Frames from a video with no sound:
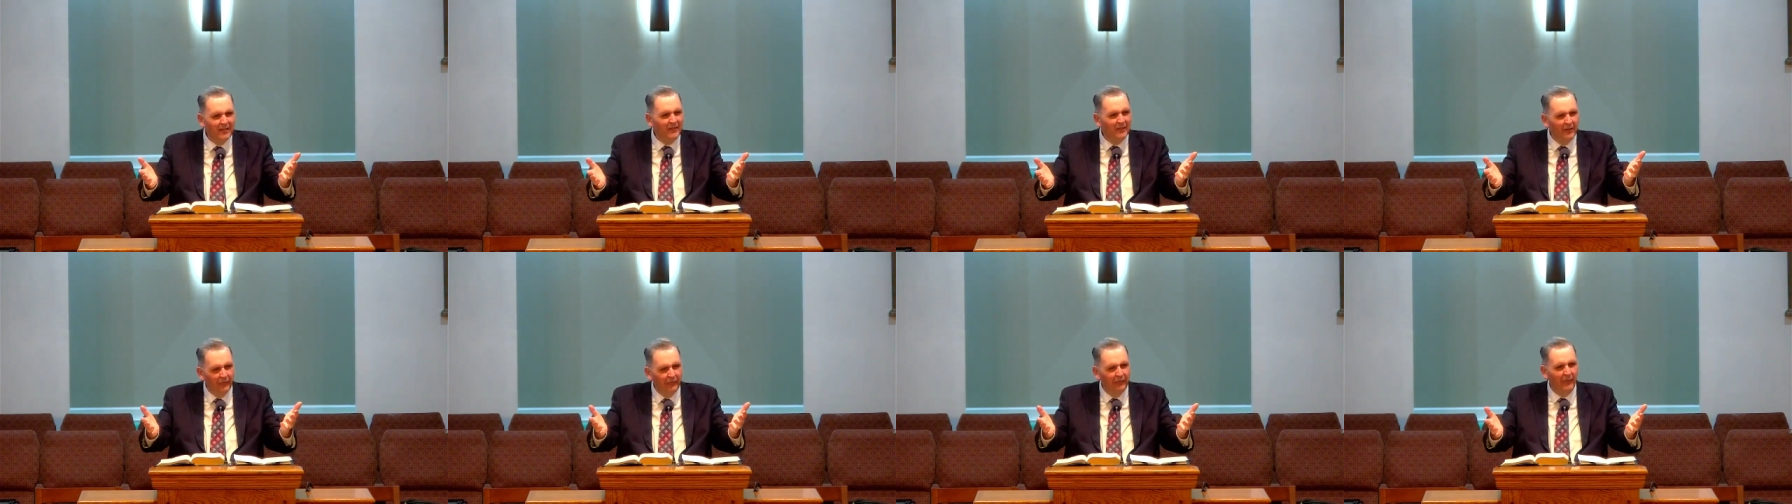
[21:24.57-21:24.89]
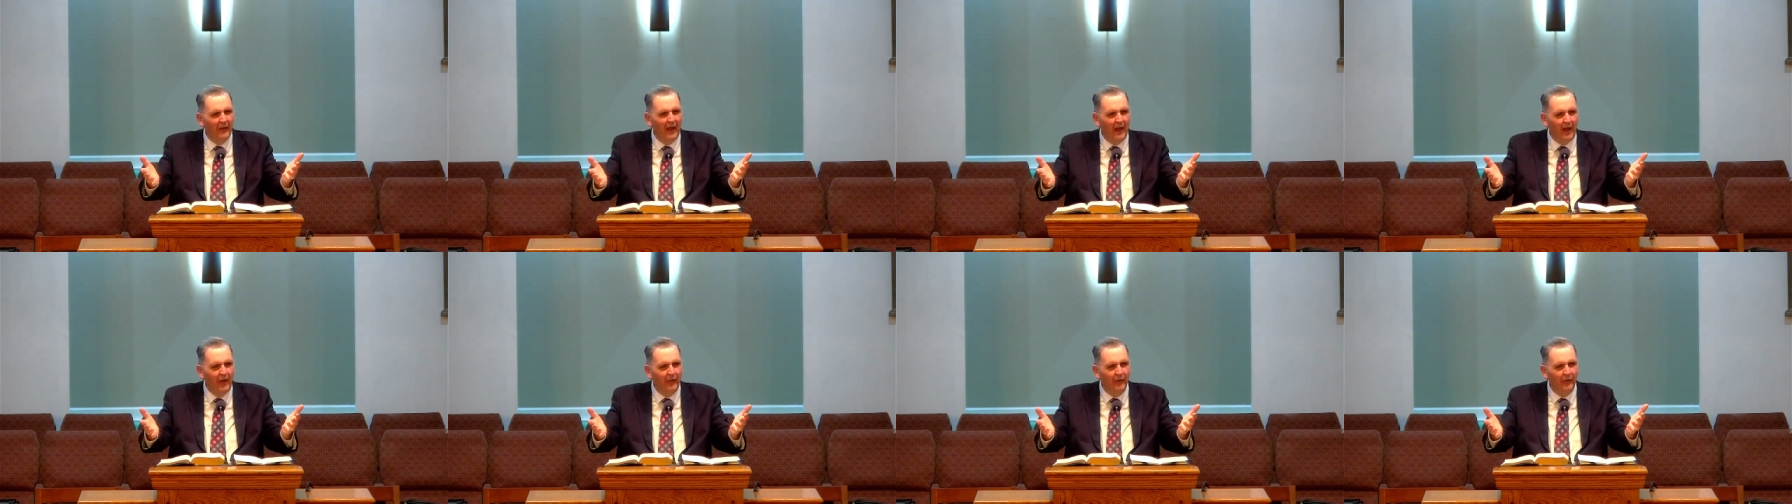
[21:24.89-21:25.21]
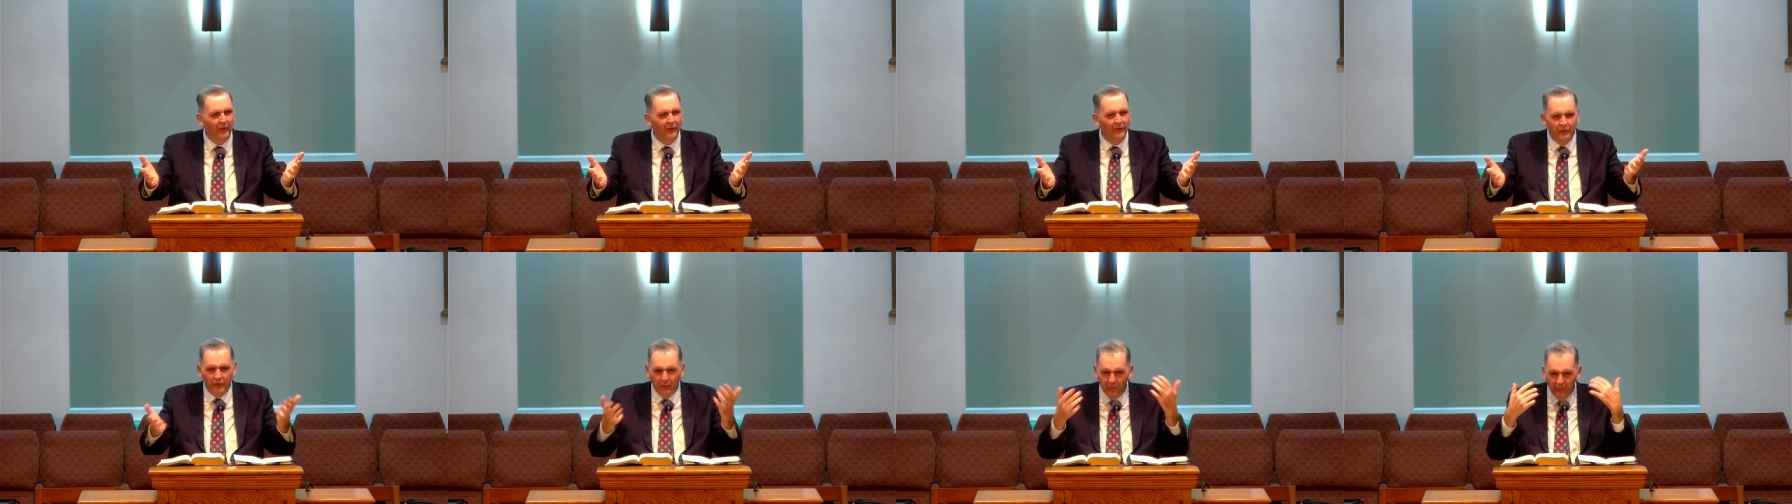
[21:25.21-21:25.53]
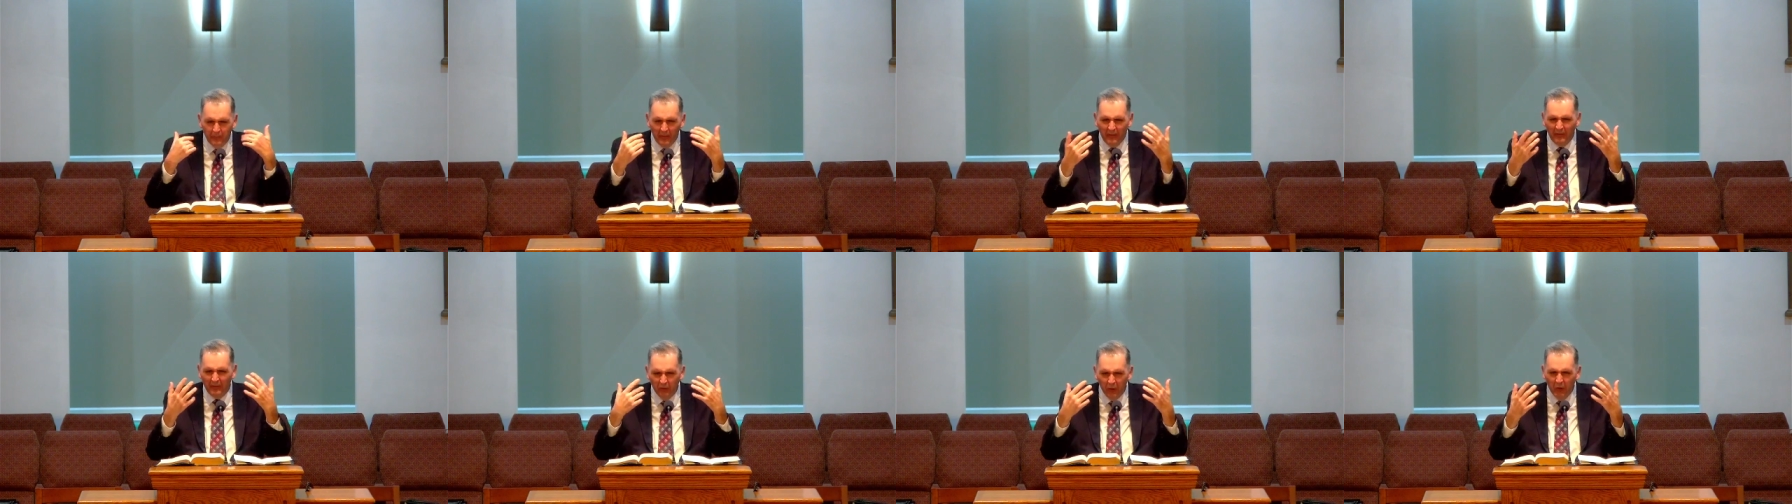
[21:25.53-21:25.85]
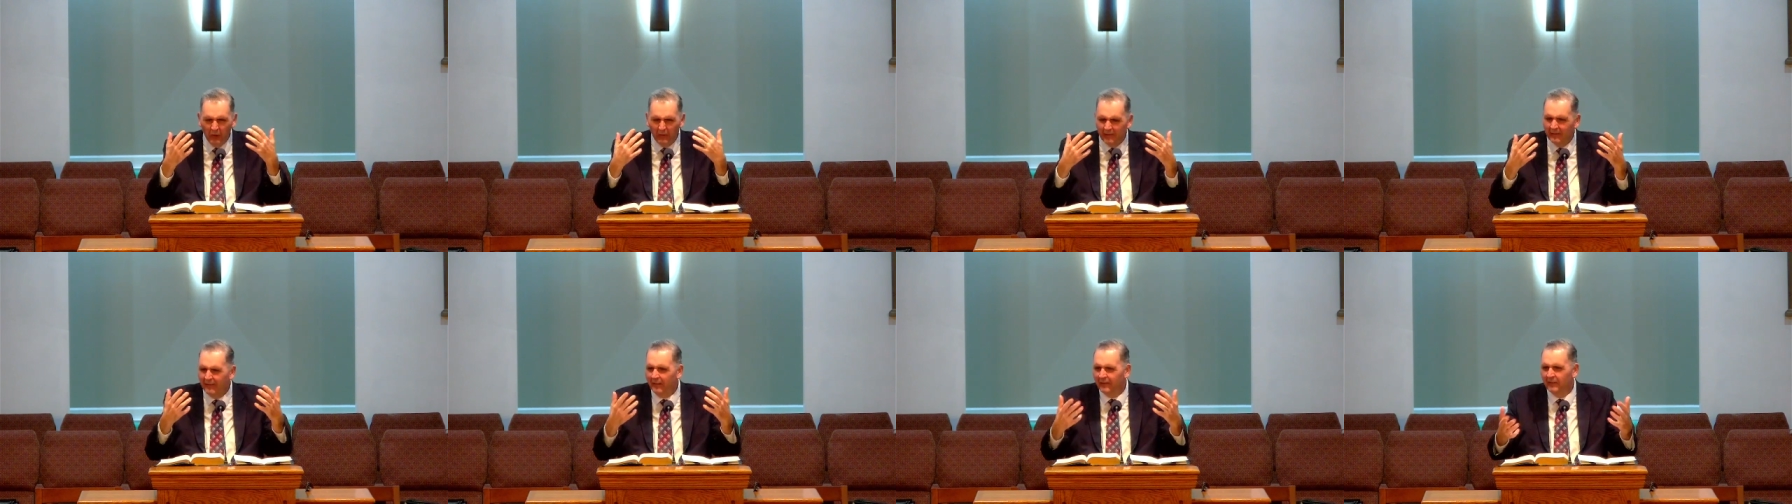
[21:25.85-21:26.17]
the Father, you've been
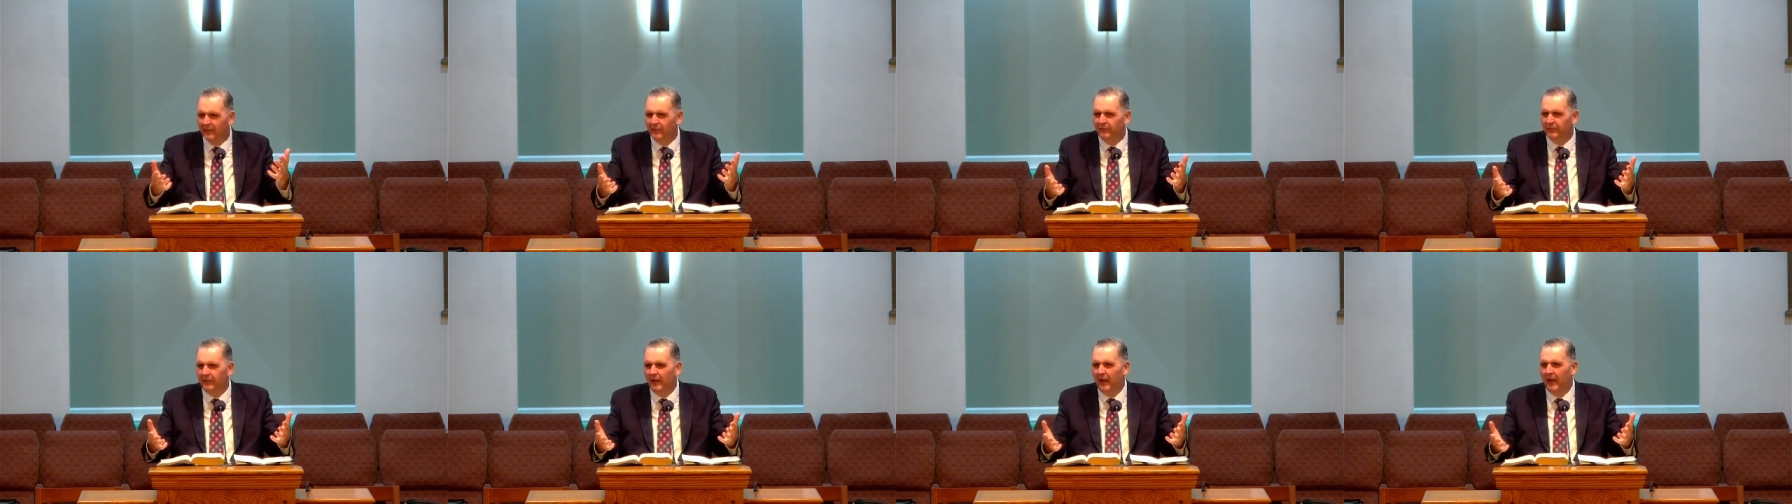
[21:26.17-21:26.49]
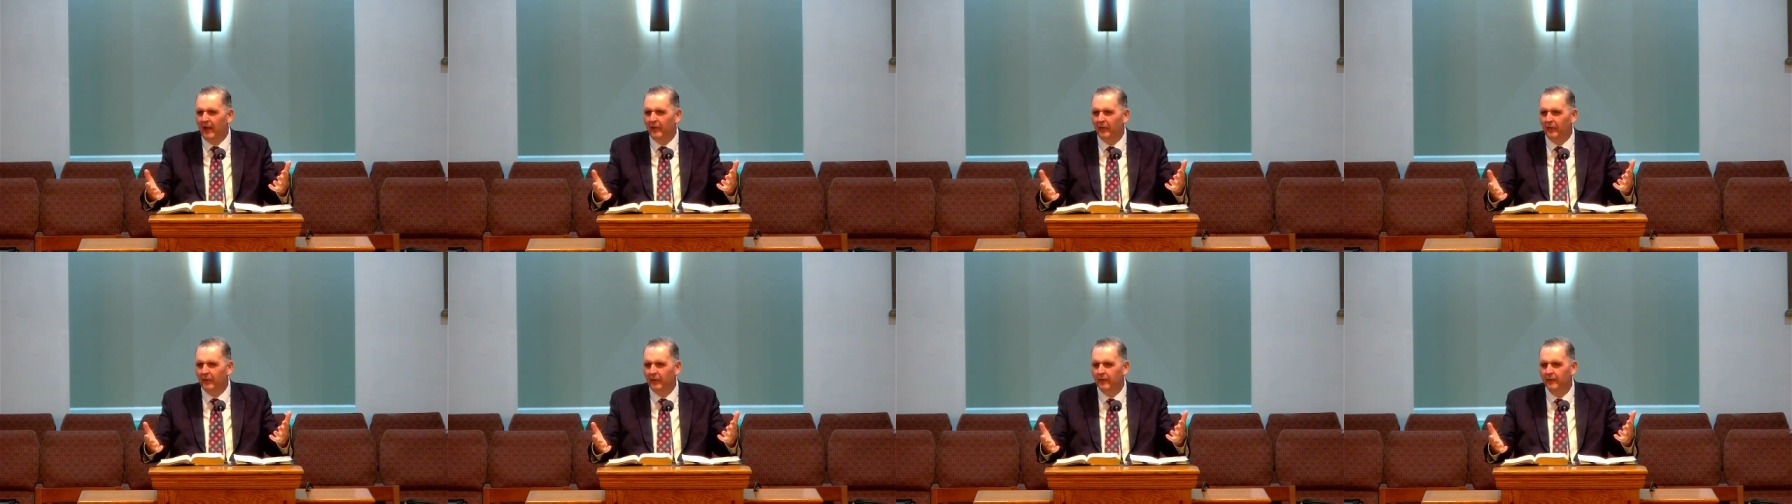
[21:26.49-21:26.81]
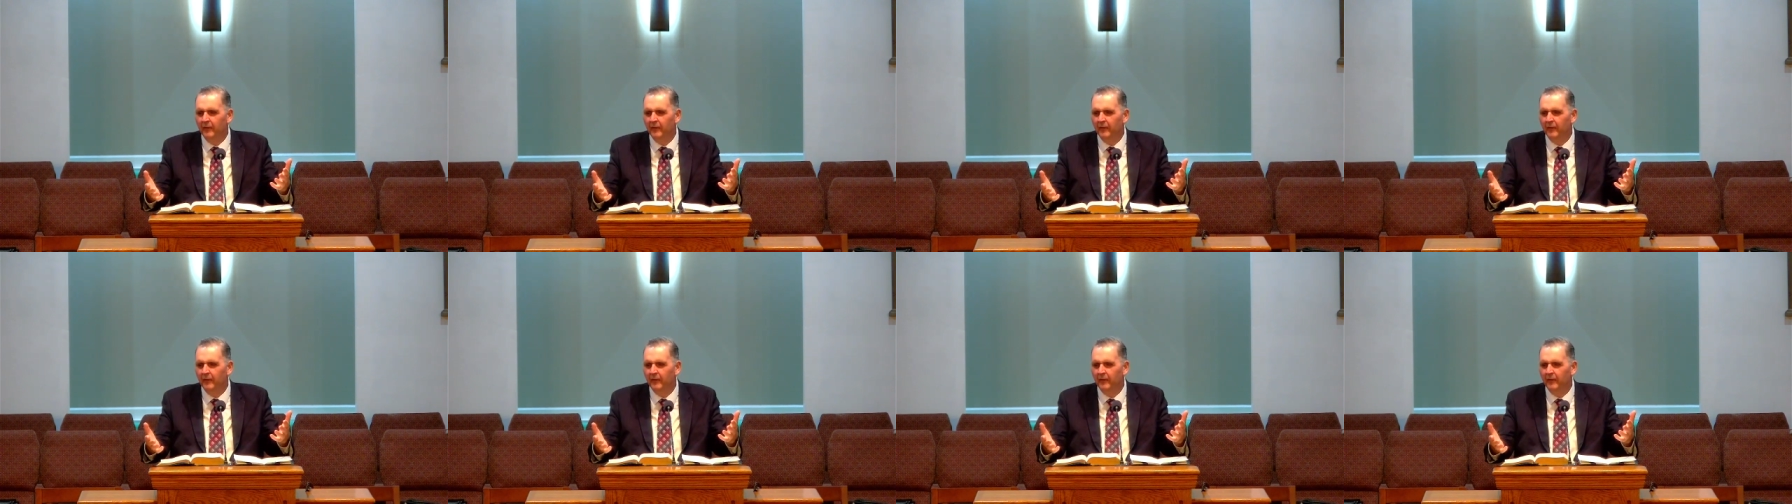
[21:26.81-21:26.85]
looking at the Father.